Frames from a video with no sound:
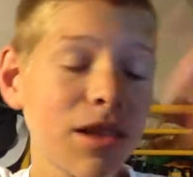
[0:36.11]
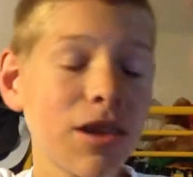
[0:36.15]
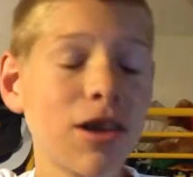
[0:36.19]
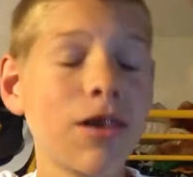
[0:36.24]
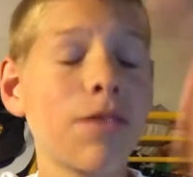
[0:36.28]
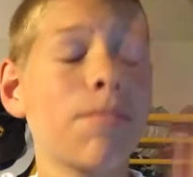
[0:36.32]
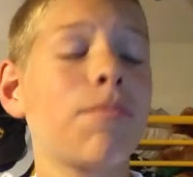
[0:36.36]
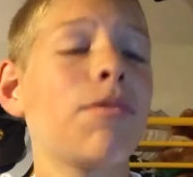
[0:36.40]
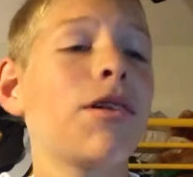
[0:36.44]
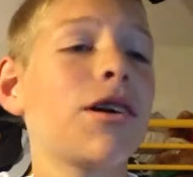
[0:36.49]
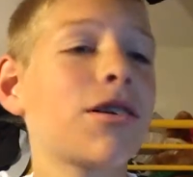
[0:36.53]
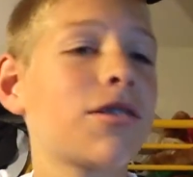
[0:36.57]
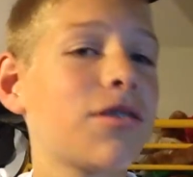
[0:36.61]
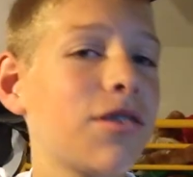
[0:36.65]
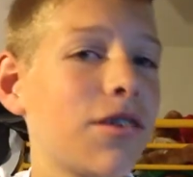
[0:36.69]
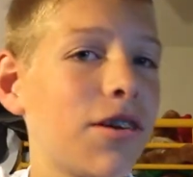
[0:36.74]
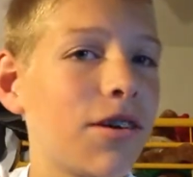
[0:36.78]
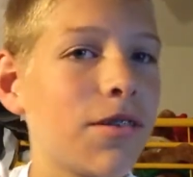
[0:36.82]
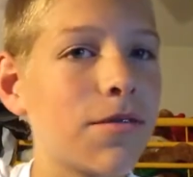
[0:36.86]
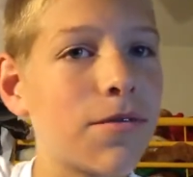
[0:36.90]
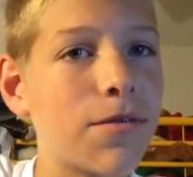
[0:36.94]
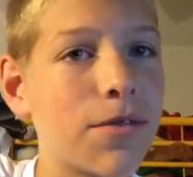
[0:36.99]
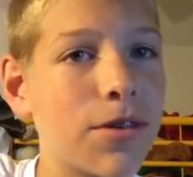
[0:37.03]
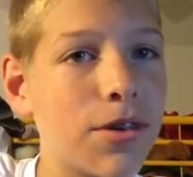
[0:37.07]

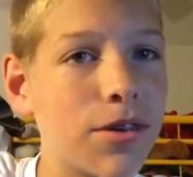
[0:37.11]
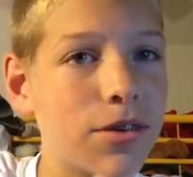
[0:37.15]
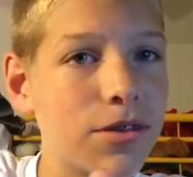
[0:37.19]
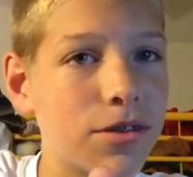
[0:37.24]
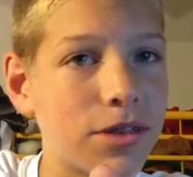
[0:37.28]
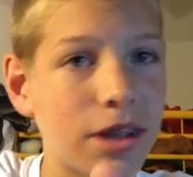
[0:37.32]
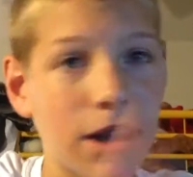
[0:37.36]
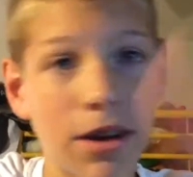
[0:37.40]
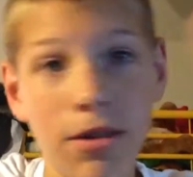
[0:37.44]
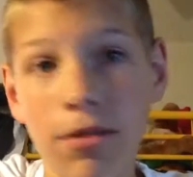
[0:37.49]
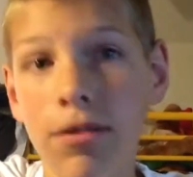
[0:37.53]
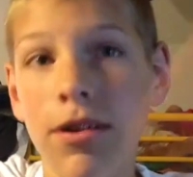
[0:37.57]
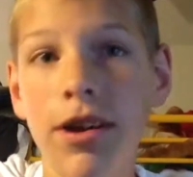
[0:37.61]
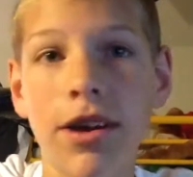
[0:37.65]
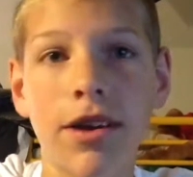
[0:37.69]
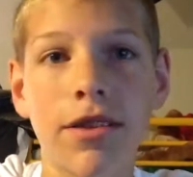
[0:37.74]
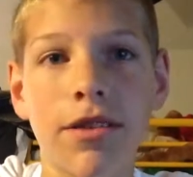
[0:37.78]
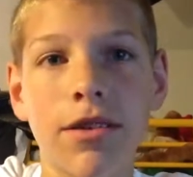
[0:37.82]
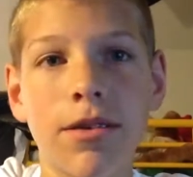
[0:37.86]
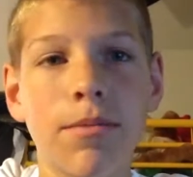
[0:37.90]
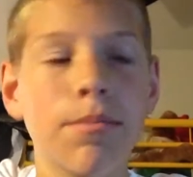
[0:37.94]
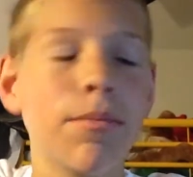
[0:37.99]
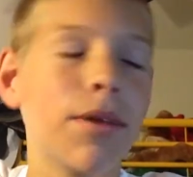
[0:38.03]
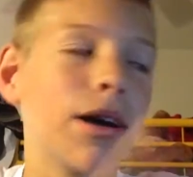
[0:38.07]
Complexity in first. I don't
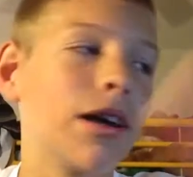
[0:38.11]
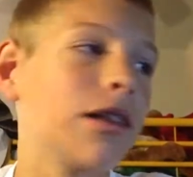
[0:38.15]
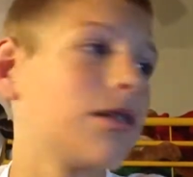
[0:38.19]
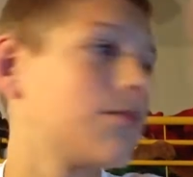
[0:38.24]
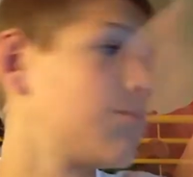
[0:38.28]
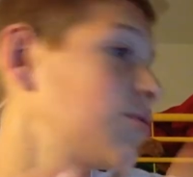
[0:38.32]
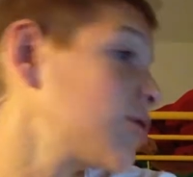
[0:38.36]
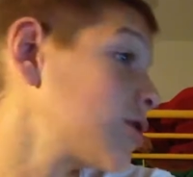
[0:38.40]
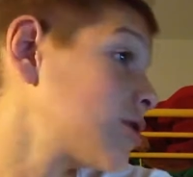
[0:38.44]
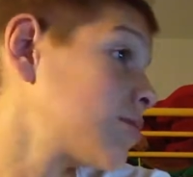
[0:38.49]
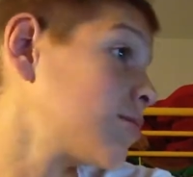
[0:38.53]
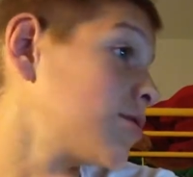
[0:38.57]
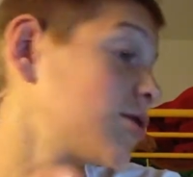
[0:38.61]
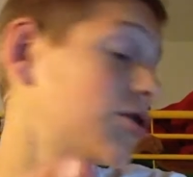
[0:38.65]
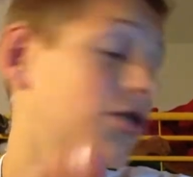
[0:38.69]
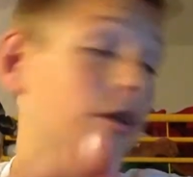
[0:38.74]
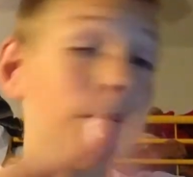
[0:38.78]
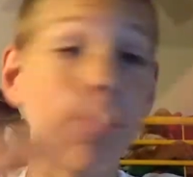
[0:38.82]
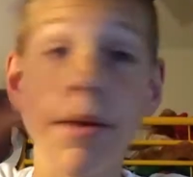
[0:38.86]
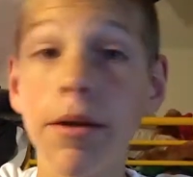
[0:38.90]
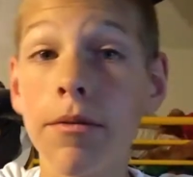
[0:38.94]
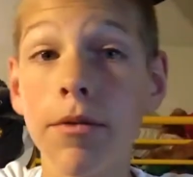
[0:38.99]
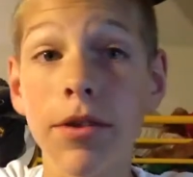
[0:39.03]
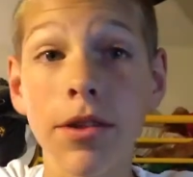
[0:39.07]
like them. Bad
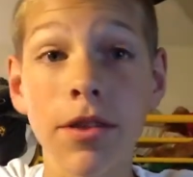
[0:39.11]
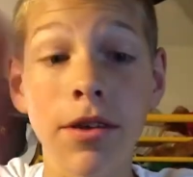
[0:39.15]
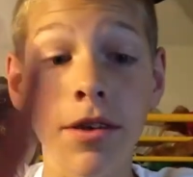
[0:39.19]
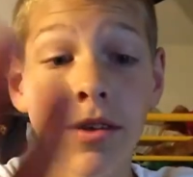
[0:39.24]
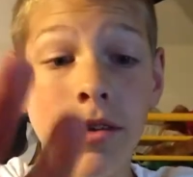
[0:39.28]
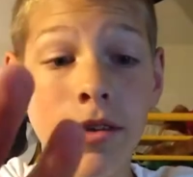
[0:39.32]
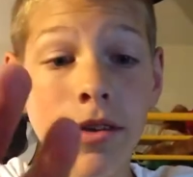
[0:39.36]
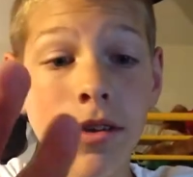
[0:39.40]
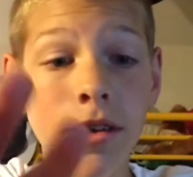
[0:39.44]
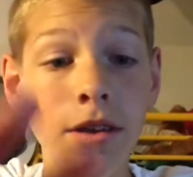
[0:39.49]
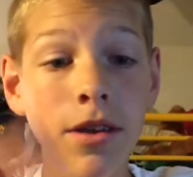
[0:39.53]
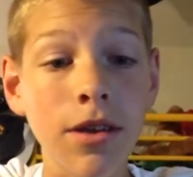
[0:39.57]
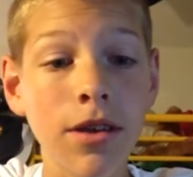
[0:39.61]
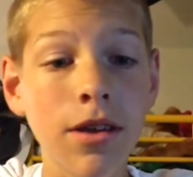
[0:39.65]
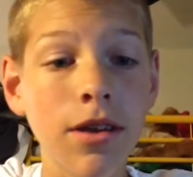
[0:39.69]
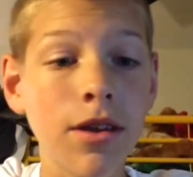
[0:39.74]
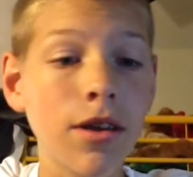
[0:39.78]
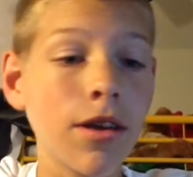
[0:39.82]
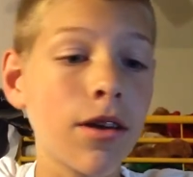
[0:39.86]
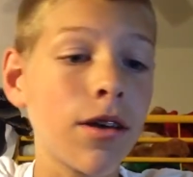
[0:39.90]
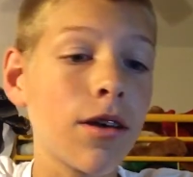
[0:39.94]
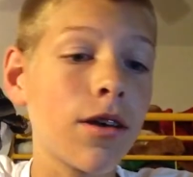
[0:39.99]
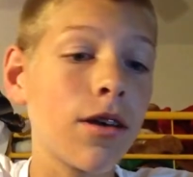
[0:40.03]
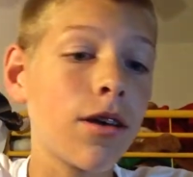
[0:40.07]
sportsmanship, everything.
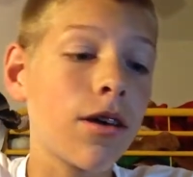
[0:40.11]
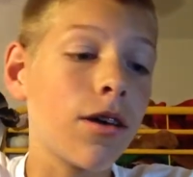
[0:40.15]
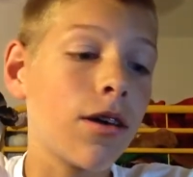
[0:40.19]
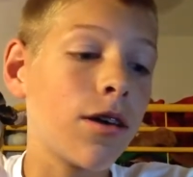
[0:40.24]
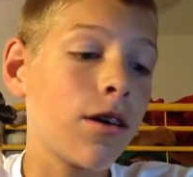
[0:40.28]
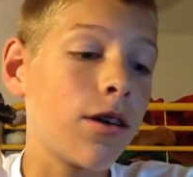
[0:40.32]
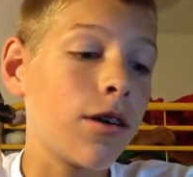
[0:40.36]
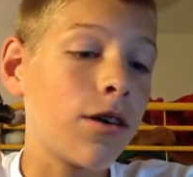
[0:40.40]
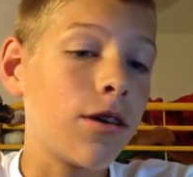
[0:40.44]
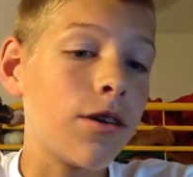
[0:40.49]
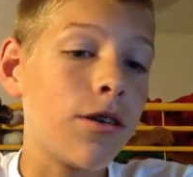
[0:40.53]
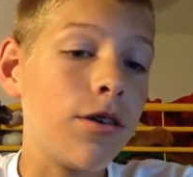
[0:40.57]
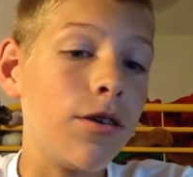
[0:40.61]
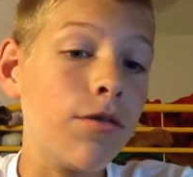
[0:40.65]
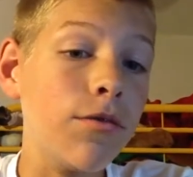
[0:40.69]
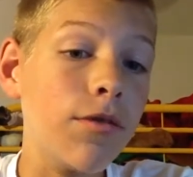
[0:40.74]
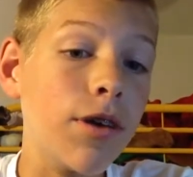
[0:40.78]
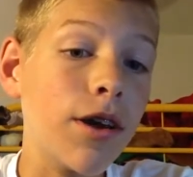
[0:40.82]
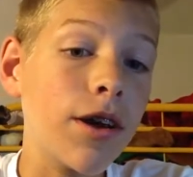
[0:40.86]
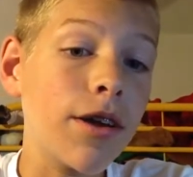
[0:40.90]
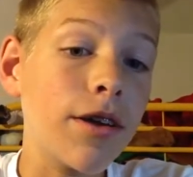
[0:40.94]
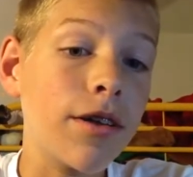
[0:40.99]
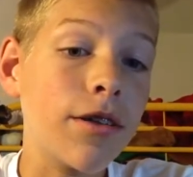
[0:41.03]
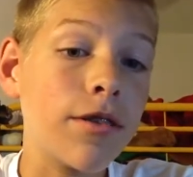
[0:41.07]

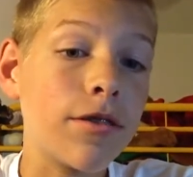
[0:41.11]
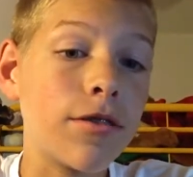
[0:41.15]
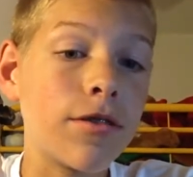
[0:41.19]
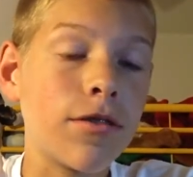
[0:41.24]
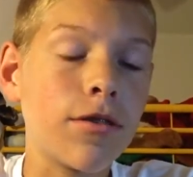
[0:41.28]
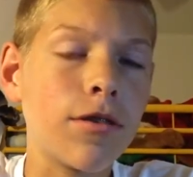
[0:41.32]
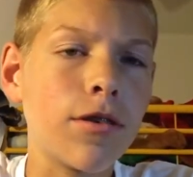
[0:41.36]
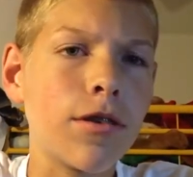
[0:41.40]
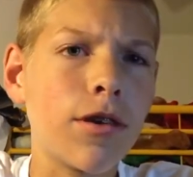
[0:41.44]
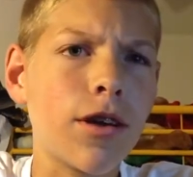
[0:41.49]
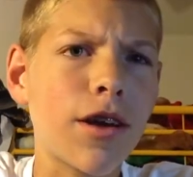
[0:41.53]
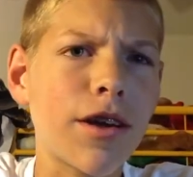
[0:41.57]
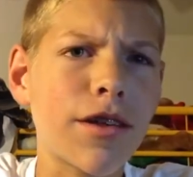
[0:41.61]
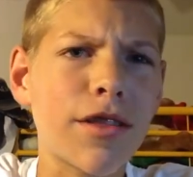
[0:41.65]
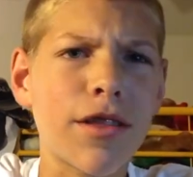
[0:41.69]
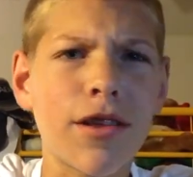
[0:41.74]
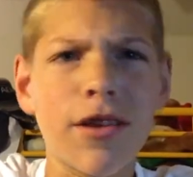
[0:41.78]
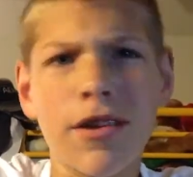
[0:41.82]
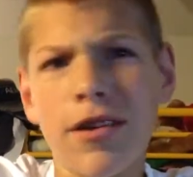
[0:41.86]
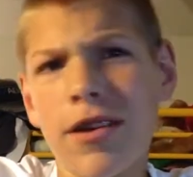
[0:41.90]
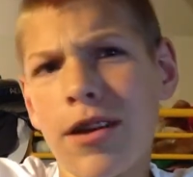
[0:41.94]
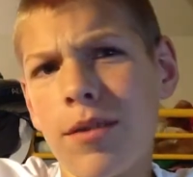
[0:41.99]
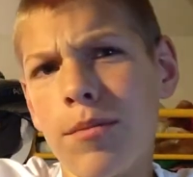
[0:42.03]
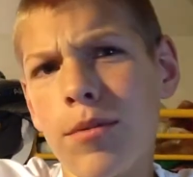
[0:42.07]
Unite, I
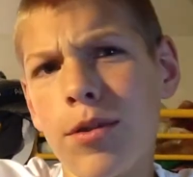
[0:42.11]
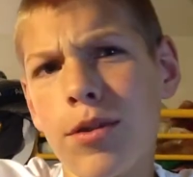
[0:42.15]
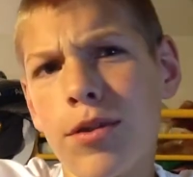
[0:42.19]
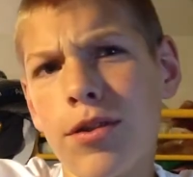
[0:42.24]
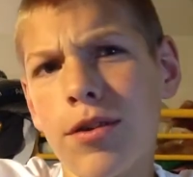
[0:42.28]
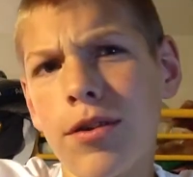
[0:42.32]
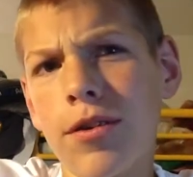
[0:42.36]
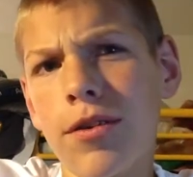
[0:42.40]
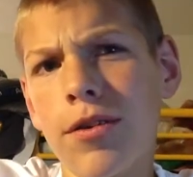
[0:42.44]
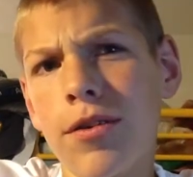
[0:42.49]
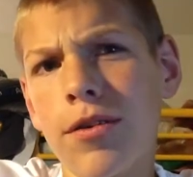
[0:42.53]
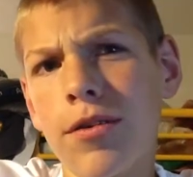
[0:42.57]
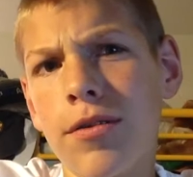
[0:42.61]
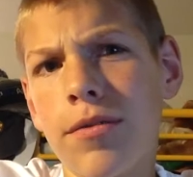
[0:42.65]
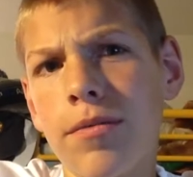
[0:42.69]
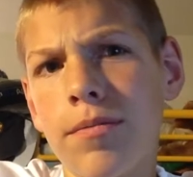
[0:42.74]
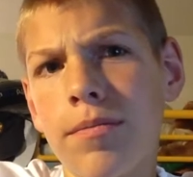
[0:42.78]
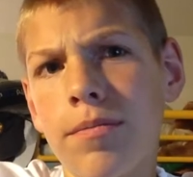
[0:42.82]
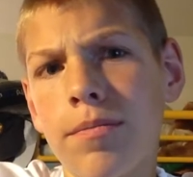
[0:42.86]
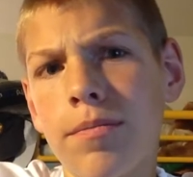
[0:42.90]
think, came in third.